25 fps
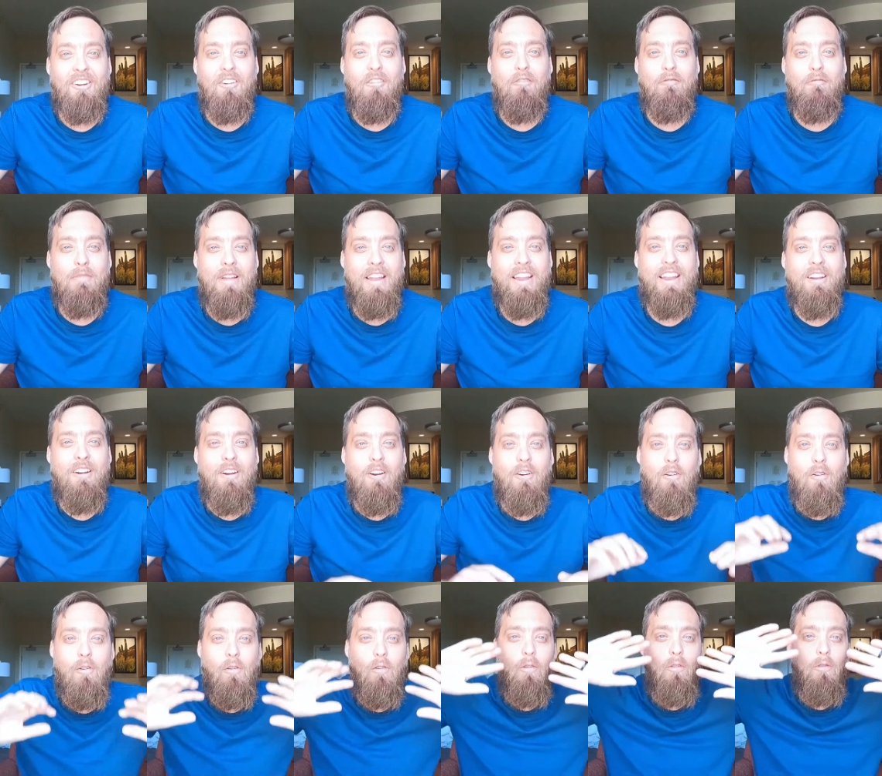go
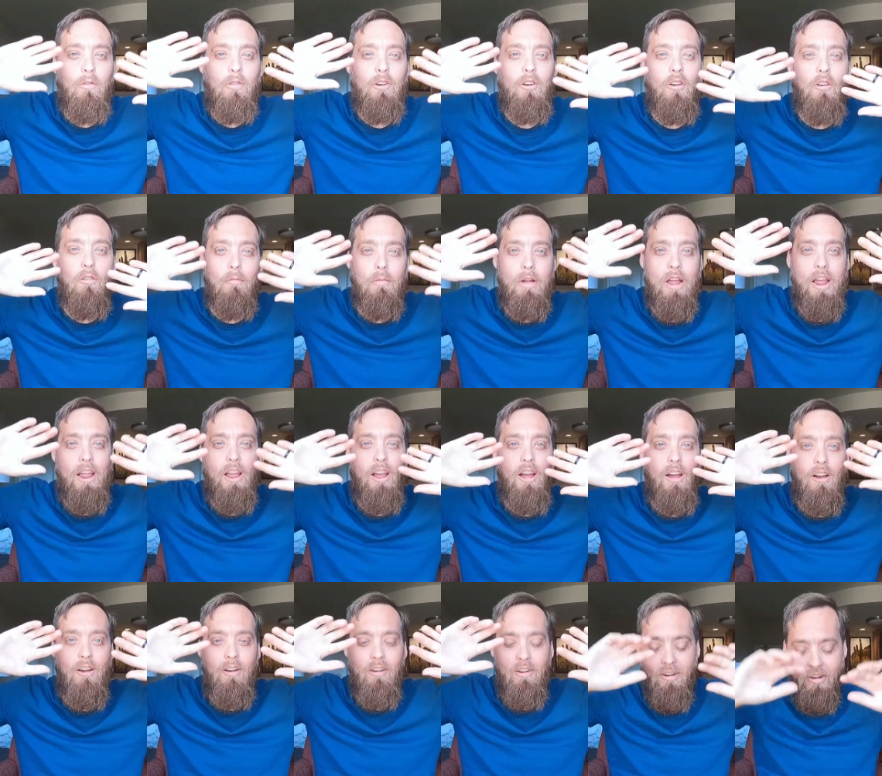Mayo, go
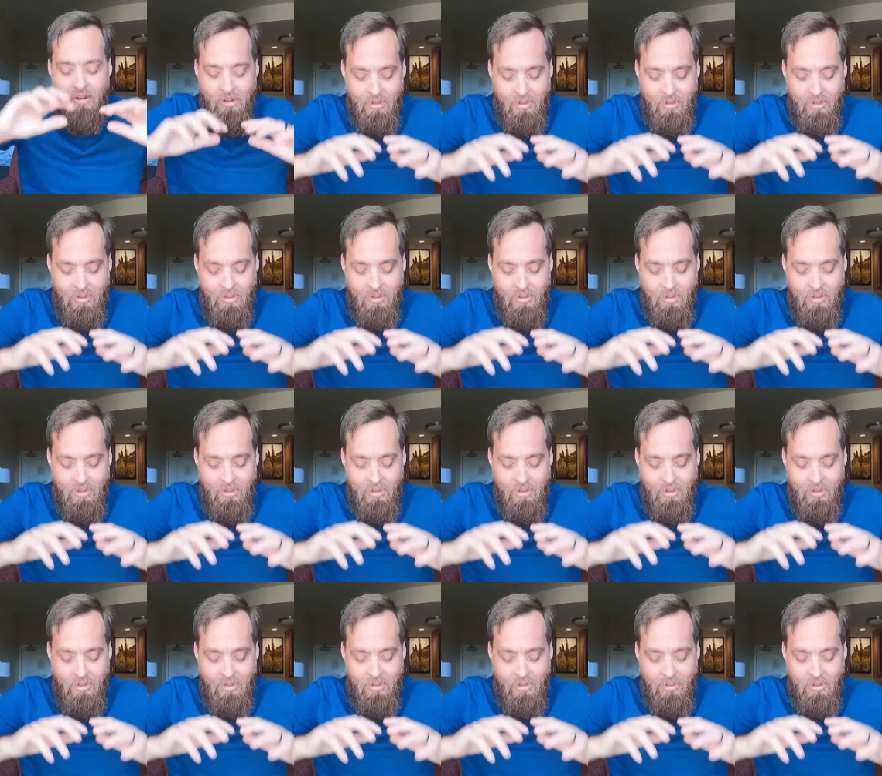Mayo.